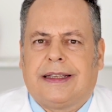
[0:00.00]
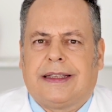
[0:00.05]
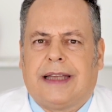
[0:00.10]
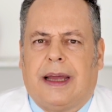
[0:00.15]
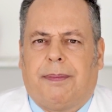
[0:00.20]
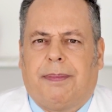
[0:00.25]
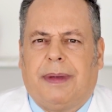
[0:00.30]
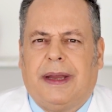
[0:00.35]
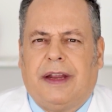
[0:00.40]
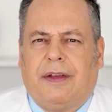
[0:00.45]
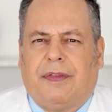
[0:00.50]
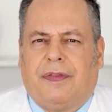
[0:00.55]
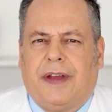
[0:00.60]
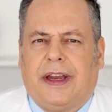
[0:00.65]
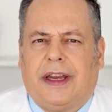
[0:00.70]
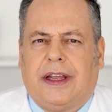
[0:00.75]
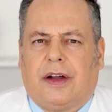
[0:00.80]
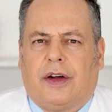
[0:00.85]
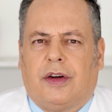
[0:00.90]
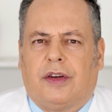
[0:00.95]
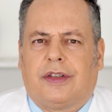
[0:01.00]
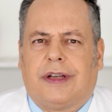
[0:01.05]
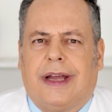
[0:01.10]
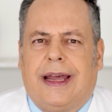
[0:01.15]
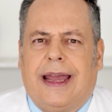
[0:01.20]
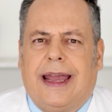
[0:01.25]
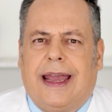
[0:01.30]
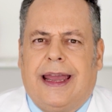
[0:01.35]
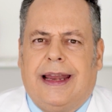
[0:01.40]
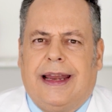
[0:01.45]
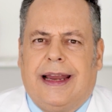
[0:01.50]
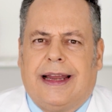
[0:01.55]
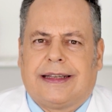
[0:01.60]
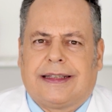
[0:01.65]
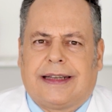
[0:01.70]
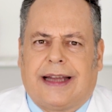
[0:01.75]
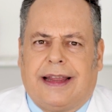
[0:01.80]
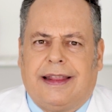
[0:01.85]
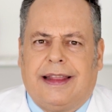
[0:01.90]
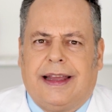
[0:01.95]
Plasma lipids.
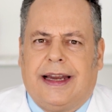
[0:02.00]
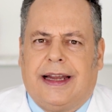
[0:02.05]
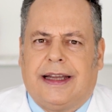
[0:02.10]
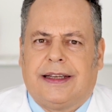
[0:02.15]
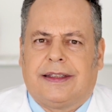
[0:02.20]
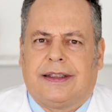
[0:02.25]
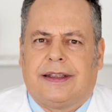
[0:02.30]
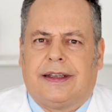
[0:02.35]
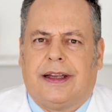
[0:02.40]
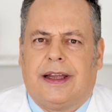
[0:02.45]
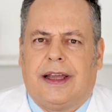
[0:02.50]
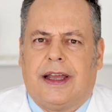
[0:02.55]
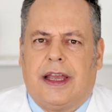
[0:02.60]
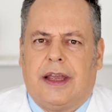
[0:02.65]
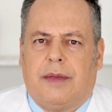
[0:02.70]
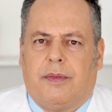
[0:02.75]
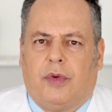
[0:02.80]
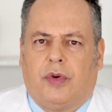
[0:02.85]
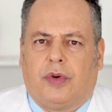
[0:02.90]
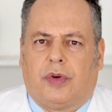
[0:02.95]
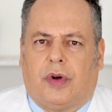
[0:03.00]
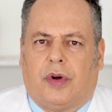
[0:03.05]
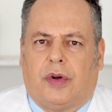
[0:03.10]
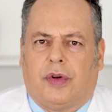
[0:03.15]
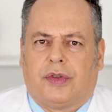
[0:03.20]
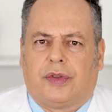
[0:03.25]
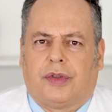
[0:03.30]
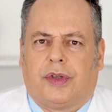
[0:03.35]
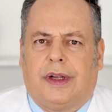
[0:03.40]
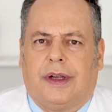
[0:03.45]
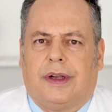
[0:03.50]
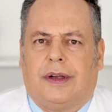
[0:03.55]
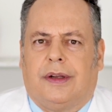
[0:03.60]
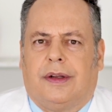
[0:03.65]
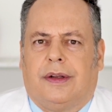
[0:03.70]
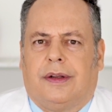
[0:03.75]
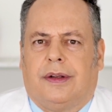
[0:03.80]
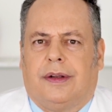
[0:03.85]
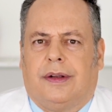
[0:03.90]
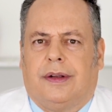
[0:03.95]
10% reduction in
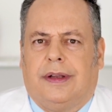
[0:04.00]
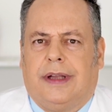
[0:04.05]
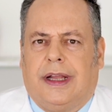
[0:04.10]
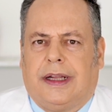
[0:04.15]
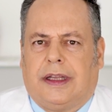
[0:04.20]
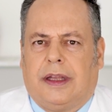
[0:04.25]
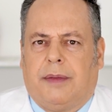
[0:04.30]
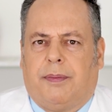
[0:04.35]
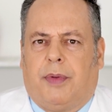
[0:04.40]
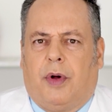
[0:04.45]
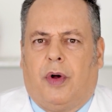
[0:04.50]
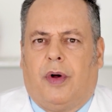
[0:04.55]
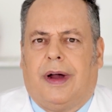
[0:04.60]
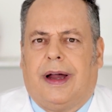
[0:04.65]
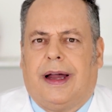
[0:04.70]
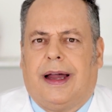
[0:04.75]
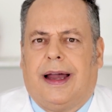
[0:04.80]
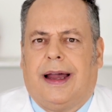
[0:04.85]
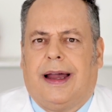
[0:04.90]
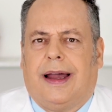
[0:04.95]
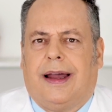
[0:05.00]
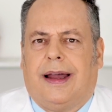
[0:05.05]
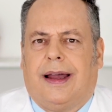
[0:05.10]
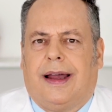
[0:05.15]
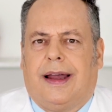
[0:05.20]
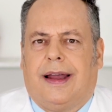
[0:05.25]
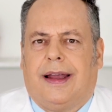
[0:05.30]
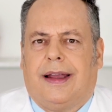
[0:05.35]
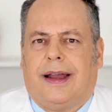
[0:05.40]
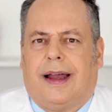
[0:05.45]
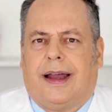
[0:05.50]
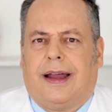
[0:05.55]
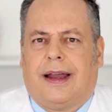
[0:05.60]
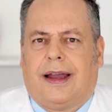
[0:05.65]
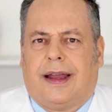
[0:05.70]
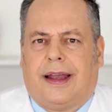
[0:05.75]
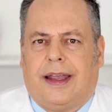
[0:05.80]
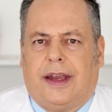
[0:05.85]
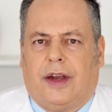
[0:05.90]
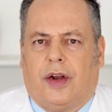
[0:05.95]
total cholesterol.
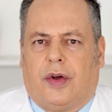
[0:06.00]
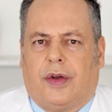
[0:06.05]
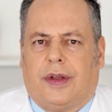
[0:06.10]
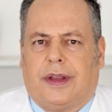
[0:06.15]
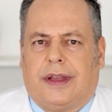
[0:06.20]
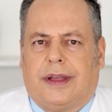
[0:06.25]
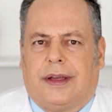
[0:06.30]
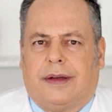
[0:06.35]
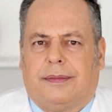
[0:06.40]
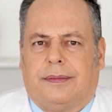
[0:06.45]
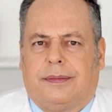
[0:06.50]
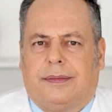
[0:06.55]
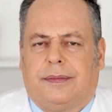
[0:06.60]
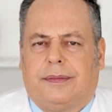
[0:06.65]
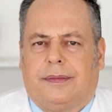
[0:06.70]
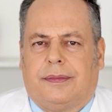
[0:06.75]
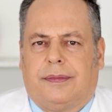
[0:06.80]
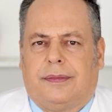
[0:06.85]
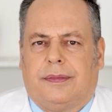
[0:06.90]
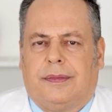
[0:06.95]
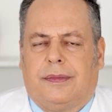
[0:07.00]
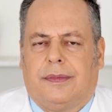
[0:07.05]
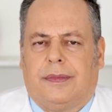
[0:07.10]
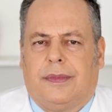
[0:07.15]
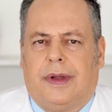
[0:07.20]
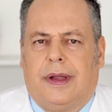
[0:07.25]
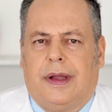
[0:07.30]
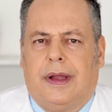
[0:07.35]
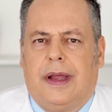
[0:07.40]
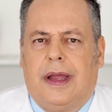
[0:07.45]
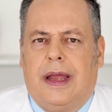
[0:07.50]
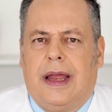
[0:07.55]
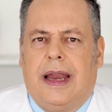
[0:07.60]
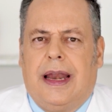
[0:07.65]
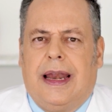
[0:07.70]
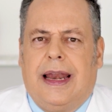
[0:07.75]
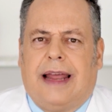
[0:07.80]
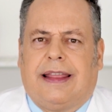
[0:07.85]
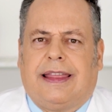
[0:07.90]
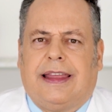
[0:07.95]
15% reduction in
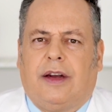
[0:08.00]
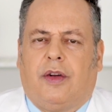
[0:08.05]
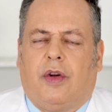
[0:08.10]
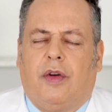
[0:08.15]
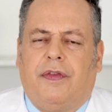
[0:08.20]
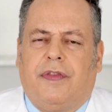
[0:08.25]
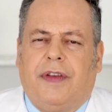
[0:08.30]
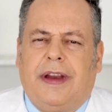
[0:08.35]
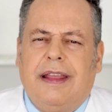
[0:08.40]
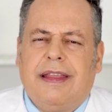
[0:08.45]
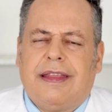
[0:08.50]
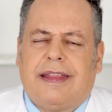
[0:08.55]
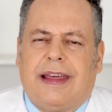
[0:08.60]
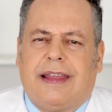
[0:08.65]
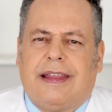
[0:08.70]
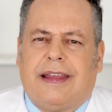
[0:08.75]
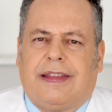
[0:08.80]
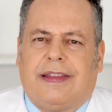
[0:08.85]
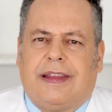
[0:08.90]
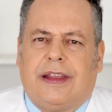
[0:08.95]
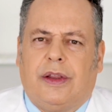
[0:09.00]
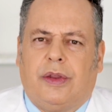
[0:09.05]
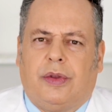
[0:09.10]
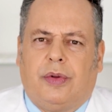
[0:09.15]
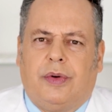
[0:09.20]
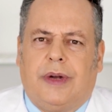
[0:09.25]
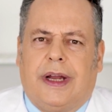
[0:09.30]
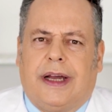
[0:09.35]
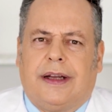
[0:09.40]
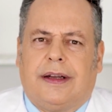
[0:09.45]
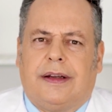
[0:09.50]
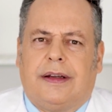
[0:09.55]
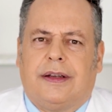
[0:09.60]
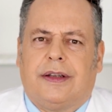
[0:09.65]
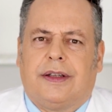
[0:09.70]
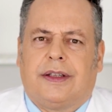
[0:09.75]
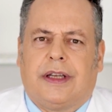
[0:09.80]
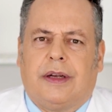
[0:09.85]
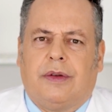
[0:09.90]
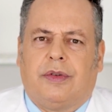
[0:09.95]
LDL cholesterol.
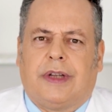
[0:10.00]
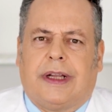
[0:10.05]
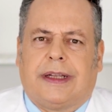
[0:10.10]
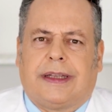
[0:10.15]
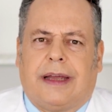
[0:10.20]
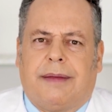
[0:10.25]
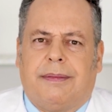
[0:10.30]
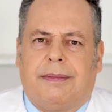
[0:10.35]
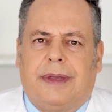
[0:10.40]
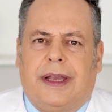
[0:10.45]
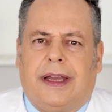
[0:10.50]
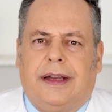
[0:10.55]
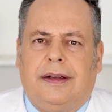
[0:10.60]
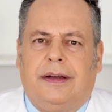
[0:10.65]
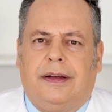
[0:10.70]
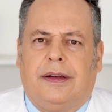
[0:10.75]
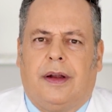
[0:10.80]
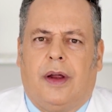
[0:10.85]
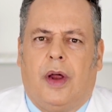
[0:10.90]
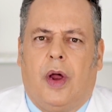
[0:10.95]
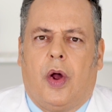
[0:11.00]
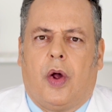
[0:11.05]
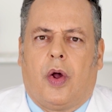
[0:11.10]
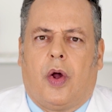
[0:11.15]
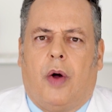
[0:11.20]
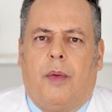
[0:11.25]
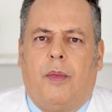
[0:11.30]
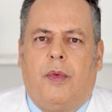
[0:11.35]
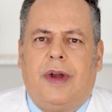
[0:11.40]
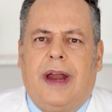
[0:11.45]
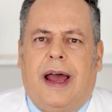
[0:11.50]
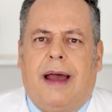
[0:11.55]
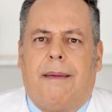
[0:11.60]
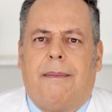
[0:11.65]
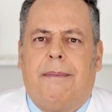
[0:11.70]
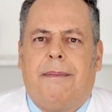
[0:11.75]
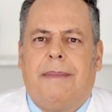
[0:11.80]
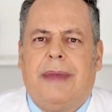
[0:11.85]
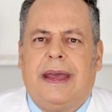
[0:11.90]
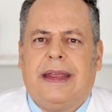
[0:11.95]
30% reduction in
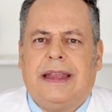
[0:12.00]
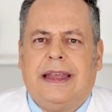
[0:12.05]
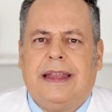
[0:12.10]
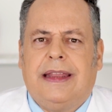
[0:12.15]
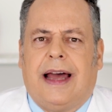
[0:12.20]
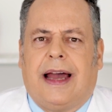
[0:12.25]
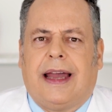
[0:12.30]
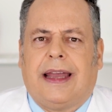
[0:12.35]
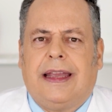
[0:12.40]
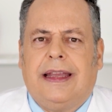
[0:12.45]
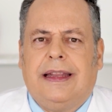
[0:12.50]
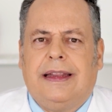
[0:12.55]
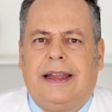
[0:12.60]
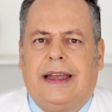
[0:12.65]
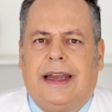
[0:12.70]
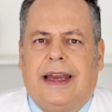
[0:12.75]
triglycerides.